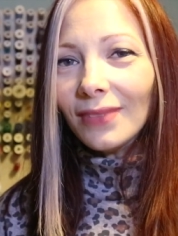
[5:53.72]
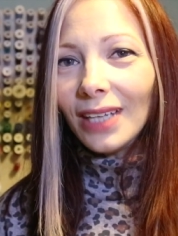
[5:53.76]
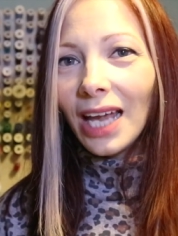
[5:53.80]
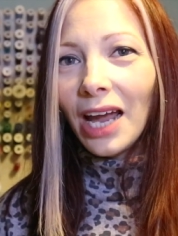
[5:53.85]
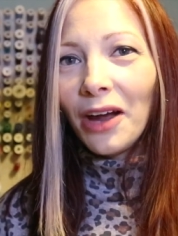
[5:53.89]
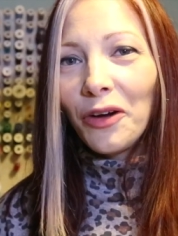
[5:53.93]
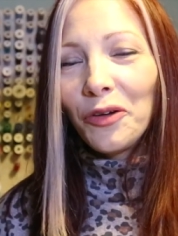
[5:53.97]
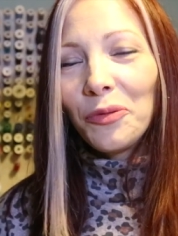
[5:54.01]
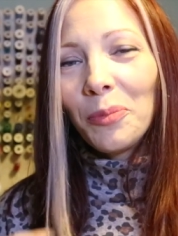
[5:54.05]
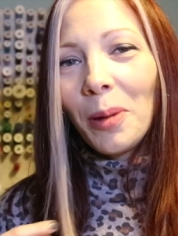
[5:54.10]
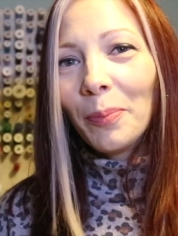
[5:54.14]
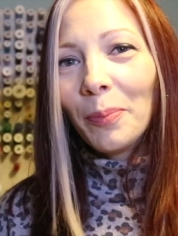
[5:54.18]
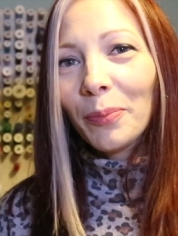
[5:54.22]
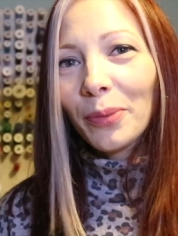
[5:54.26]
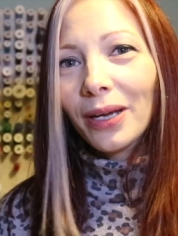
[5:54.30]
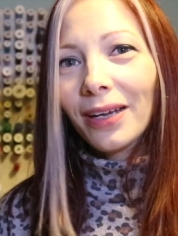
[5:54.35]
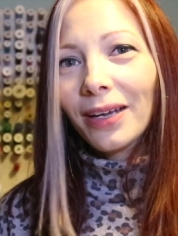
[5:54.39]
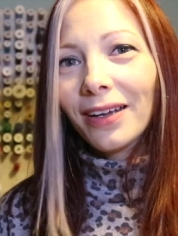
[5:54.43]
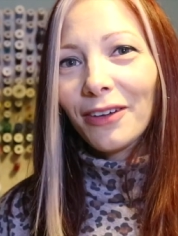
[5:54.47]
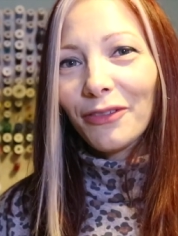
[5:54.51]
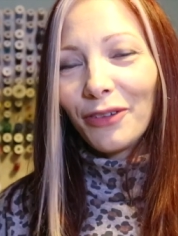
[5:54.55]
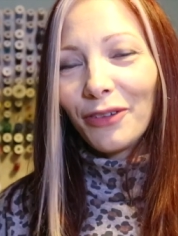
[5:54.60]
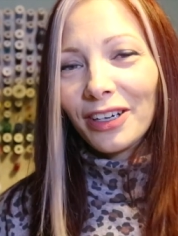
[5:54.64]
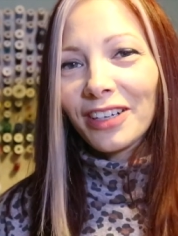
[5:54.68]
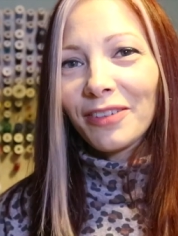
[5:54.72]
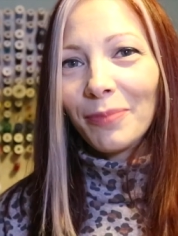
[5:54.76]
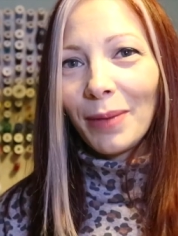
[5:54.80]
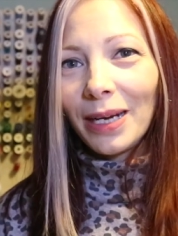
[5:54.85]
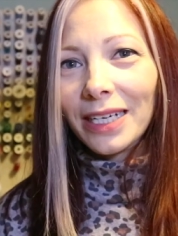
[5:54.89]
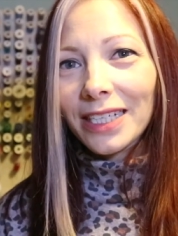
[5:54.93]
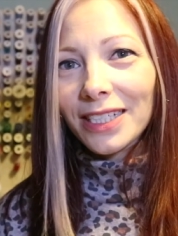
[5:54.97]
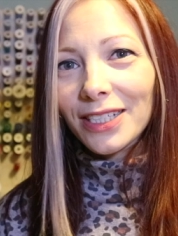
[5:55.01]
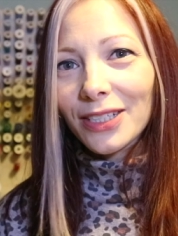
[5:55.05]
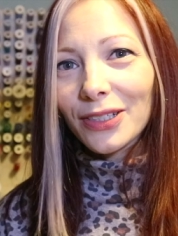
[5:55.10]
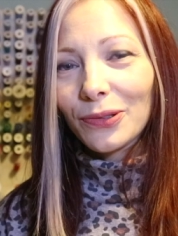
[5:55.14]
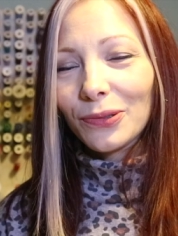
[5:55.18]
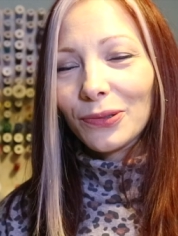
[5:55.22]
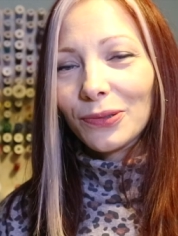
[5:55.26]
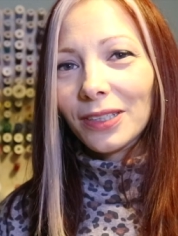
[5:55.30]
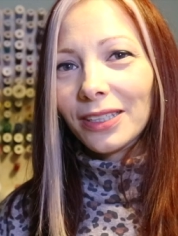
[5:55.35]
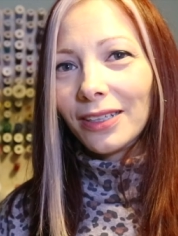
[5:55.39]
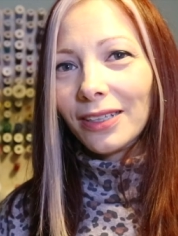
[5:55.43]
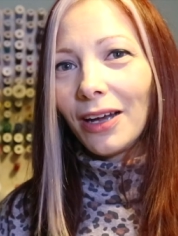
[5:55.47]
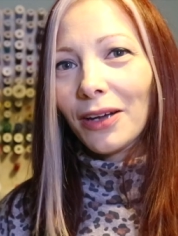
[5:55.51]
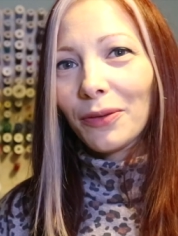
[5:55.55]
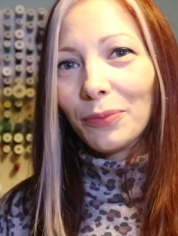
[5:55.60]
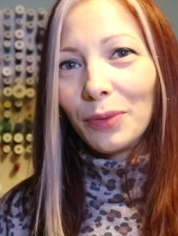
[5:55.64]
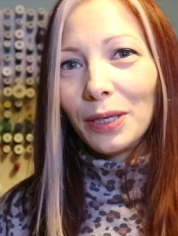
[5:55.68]
I remember a friend of mine at school
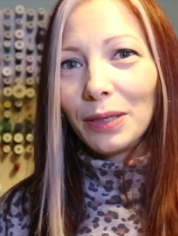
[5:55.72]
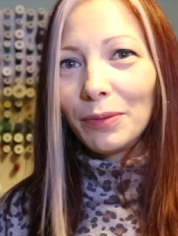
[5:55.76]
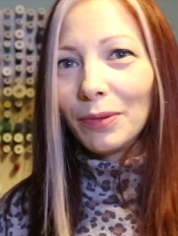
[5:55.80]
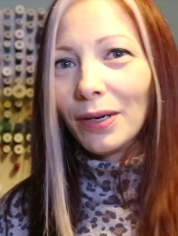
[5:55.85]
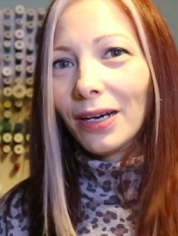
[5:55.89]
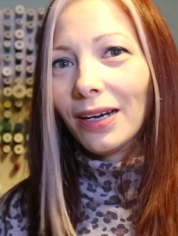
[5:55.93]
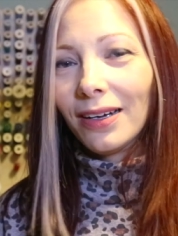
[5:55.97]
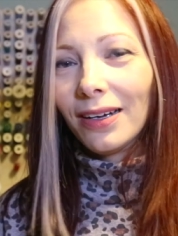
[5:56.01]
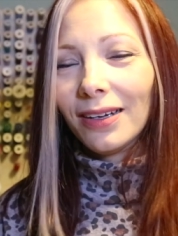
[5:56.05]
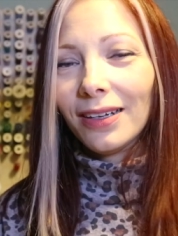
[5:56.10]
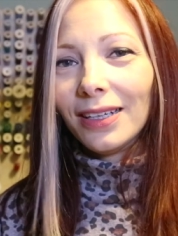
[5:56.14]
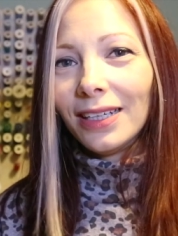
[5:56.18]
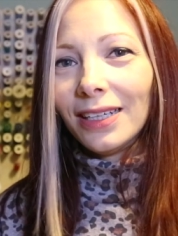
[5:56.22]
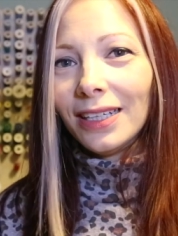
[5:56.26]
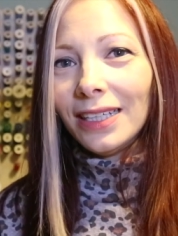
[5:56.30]
and we were